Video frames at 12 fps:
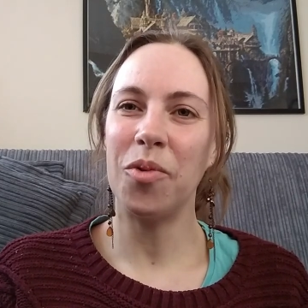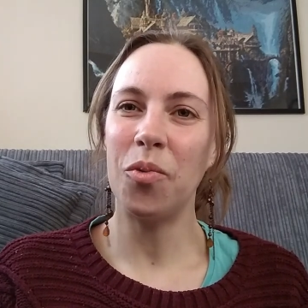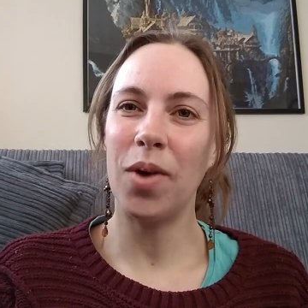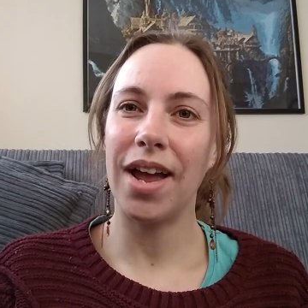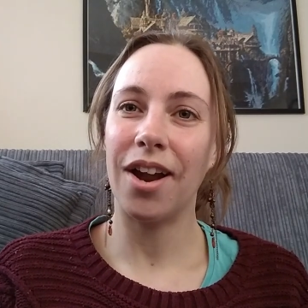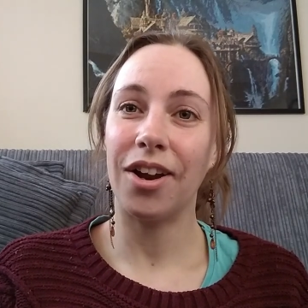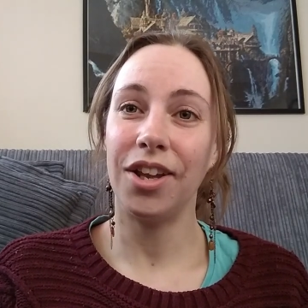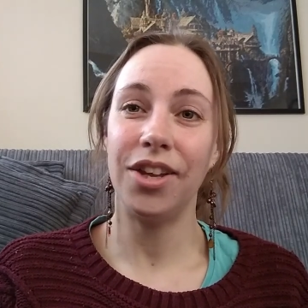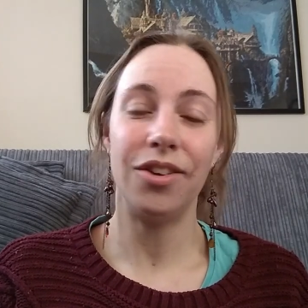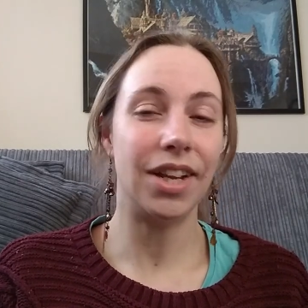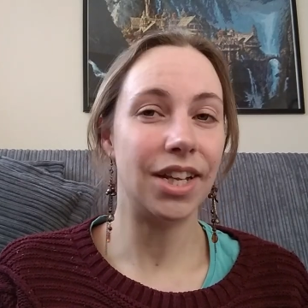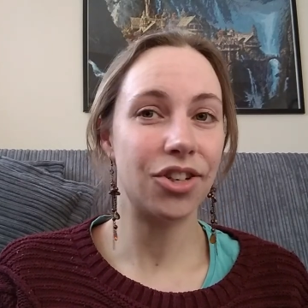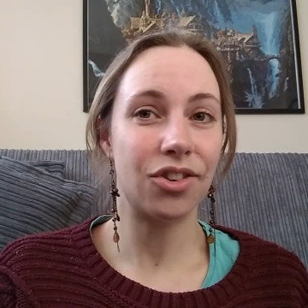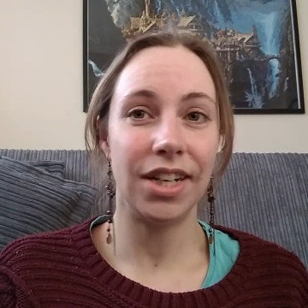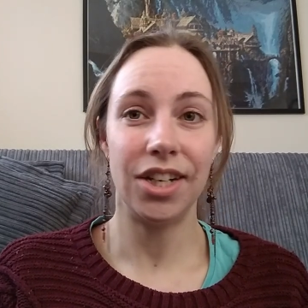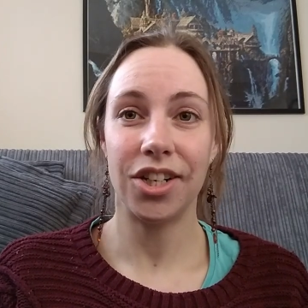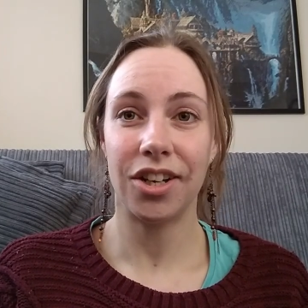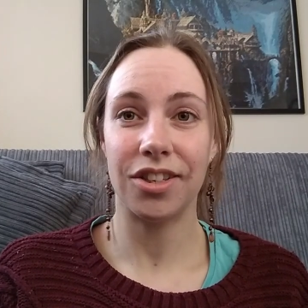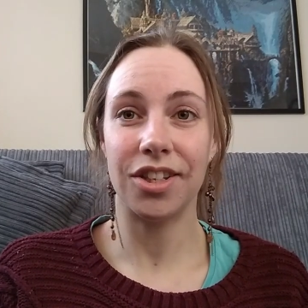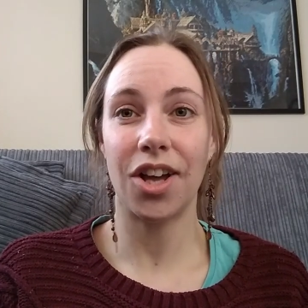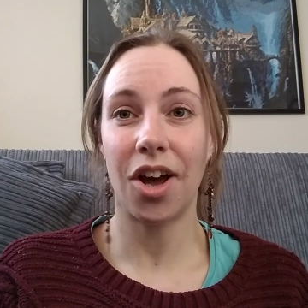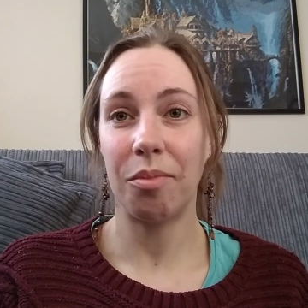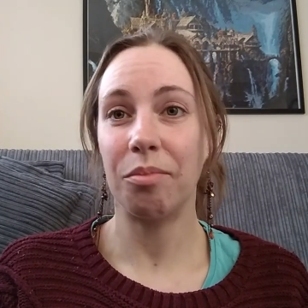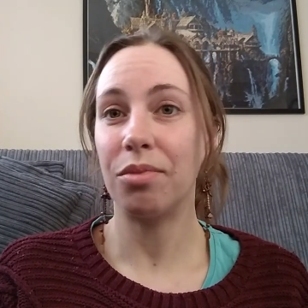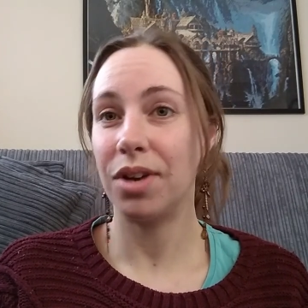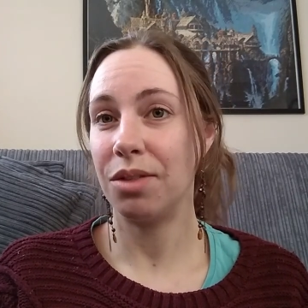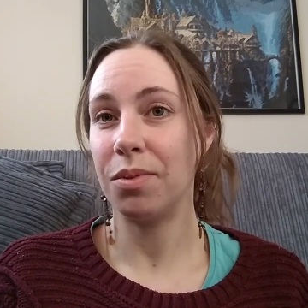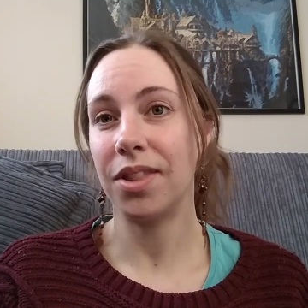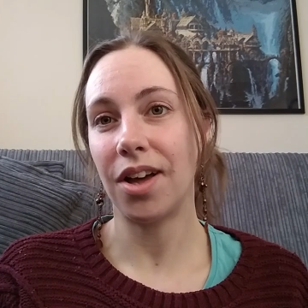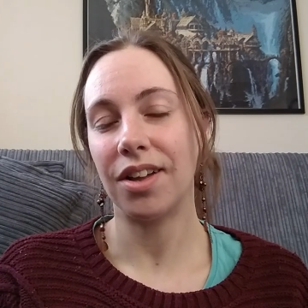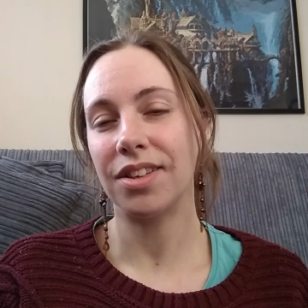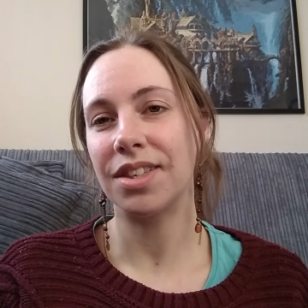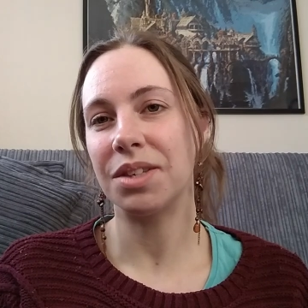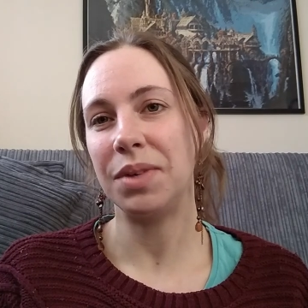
where you literally just come breathe with us.